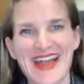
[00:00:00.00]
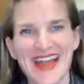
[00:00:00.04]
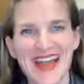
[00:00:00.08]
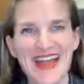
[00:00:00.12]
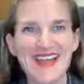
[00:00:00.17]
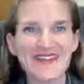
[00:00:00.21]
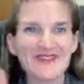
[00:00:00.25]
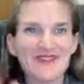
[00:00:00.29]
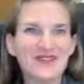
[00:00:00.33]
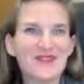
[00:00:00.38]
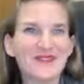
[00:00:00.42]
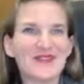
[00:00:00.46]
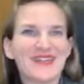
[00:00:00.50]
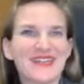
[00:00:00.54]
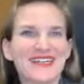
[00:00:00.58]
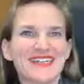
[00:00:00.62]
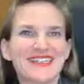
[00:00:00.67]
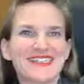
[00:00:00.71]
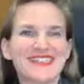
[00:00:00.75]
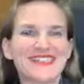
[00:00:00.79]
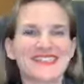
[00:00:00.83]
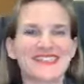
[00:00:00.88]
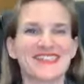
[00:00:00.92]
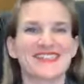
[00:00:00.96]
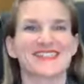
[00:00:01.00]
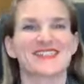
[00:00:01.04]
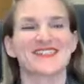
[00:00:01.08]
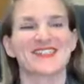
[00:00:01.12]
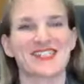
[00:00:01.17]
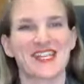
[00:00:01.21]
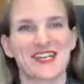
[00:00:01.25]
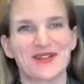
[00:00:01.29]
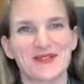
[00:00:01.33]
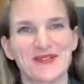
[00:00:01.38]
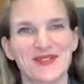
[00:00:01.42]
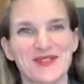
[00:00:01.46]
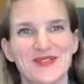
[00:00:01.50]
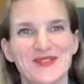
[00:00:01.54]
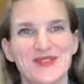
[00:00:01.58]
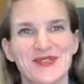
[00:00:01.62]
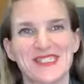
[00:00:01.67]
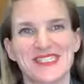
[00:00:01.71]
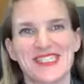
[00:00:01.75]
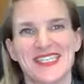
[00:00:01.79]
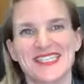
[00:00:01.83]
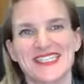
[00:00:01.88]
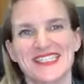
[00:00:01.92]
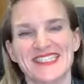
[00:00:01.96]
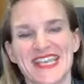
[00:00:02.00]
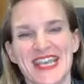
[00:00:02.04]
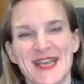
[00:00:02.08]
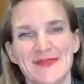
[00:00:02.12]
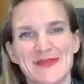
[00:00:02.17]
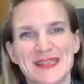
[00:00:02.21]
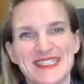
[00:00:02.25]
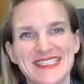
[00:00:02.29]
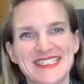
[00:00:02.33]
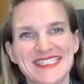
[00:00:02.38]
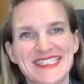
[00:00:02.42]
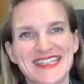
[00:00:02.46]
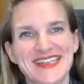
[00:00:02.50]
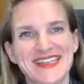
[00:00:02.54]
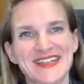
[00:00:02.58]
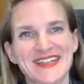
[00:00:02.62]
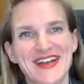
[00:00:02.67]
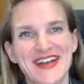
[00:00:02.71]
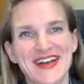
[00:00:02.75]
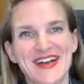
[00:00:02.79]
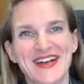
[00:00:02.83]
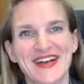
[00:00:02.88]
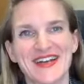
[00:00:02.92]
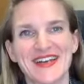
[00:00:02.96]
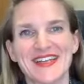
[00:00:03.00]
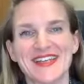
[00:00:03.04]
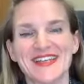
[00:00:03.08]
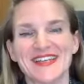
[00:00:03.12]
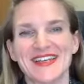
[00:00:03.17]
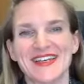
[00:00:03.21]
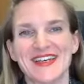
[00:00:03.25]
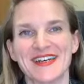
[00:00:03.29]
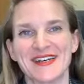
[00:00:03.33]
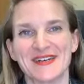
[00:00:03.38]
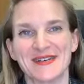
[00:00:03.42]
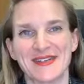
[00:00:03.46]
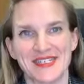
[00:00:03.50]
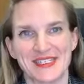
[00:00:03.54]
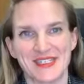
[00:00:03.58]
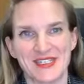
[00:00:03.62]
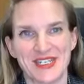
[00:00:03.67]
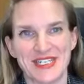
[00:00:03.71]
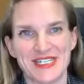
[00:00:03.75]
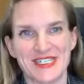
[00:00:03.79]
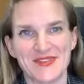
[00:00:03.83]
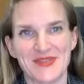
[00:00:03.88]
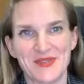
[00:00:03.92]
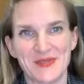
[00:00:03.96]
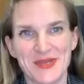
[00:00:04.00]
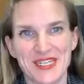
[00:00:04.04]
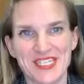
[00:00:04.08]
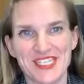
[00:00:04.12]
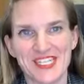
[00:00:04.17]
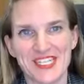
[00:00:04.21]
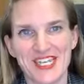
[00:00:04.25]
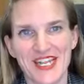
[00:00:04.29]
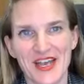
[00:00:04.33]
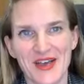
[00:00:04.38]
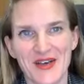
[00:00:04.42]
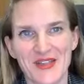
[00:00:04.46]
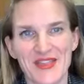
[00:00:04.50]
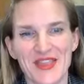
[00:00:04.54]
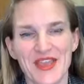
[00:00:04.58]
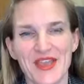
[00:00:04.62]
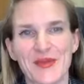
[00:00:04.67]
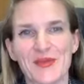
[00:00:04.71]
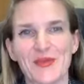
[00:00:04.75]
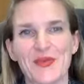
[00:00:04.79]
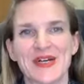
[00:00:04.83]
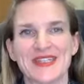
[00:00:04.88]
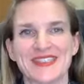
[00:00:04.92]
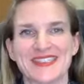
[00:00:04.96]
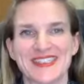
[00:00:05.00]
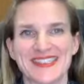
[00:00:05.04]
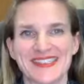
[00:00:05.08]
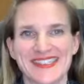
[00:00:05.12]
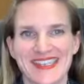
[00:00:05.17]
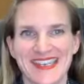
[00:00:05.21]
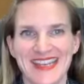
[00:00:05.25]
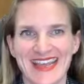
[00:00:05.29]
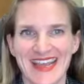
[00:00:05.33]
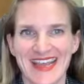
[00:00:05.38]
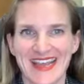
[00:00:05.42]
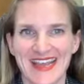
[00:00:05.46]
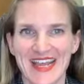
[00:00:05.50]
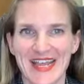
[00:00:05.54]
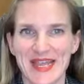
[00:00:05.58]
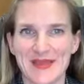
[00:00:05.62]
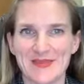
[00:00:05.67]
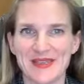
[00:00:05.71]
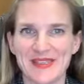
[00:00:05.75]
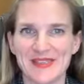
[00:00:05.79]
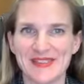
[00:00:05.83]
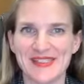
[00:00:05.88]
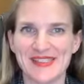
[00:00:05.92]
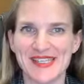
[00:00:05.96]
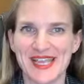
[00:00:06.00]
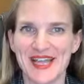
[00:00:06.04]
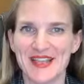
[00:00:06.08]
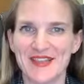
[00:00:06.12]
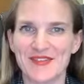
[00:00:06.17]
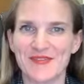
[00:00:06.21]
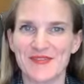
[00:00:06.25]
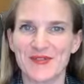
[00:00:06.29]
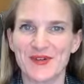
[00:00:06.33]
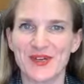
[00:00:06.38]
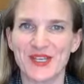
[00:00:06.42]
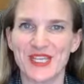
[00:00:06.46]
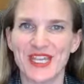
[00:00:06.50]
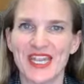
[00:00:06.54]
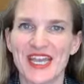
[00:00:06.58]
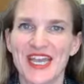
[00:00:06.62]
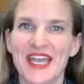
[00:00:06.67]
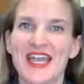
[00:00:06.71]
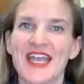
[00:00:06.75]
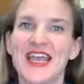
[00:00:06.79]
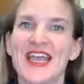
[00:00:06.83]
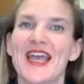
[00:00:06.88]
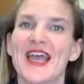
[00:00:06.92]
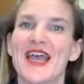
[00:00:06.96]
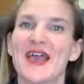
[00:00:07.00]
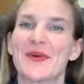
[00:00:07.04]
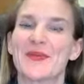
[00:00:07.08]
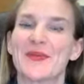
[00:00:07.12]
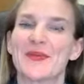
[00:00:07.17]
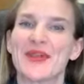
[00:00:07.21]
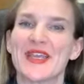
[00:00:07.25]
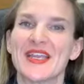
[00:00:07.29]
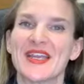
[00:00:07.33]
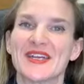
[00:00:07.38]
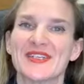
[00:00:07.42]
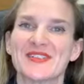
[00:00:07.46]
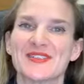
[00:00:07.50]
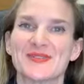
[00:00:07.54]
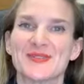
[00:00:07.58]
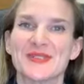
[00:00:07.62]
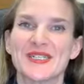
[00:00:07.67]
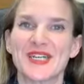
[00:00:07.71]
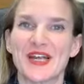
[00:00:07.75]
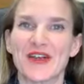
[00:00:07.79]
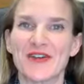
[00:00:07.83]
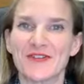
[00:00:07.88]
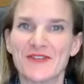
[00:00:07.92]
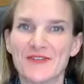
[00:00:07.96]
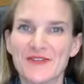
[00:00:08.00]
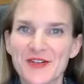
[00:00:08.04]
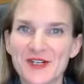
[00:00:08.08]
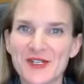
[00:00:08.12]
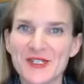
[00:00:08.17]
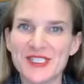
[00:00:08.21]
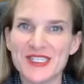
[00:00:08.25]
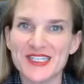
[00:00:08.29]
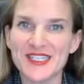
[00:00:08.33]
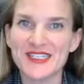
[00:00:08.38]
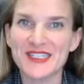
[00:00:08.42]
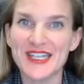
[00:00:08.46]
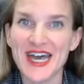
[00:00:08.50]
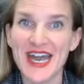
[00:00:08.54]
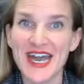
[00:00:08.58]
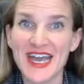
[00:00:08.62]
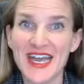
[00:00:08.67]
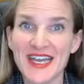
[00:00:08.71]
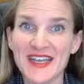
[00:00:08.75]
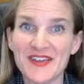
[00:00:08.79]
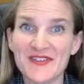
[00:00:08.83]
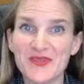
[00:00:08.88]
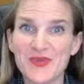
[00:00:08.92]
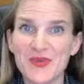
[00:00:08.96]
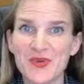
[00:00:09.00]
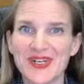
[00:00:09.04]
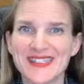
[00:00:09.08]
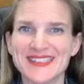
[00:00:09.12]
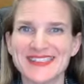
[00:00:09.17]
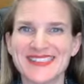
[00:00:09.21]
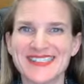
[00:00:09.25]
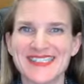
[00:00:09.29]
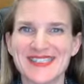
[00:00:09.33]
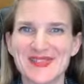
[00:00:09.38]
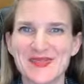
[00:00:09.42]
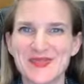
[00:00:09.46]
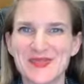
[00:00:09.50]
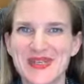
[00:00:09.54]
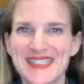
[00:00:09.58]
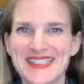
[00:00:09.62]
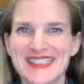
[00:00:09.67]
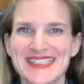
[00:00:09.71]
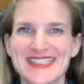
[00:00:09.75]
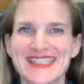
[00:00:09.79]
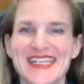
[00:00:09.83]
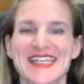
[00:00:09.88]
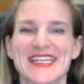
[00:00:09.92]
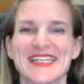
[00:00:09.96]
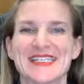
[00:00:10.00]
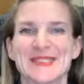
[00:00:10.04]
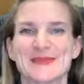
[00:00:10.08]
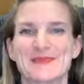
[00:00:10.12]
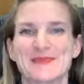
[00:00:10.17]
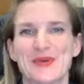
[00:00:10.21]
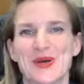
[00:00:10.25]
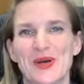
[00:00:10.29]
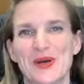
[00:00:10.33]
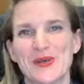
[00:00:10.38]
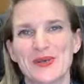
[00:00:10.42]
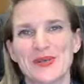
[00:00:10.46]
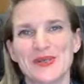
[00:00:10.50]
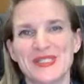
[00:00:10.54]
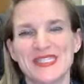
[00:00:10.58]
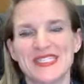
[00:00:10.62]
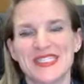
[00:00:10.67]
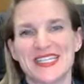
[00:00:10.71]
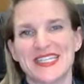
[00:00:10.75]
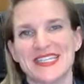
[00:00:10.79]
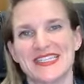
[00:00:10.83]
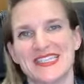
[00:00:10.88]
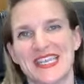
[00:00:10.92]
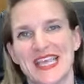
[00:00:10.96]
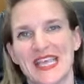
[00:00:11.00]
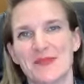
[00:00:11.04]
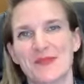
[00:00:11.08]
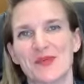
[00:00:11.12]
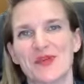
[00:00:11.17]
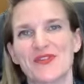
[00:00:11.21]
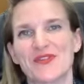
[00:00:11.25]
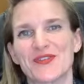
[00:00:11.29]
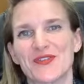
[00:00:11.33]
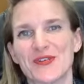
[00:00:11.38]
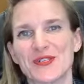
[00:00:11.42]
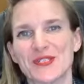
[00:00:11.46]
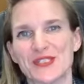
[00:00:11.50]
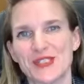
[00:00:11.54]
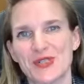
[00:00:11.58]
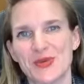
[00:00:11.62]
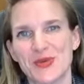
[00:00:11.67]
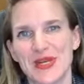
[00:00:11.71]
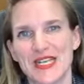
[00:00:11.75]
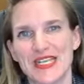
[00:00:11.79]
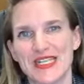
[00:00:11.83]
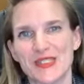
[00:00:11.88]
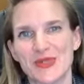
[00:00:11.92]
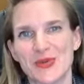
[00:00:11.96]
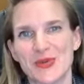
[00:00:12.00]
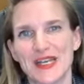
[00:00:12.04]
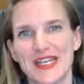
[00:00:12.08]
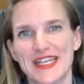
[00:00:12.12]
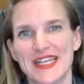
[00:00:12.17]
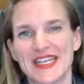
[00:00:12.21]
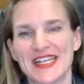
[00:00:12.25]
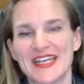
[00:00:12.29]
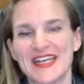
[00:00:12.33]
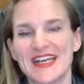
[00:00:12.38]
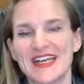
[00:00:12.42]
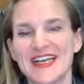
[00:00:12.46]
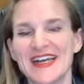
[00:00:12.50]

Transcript: Hi everyone, it's Dr. Jacqueline Cortez Salmons here on uh, Transformation Health and Wellness in Anaheim Hills, California, and we are doing our first live Wellness Wednesdays post. It's April 1st, 2020.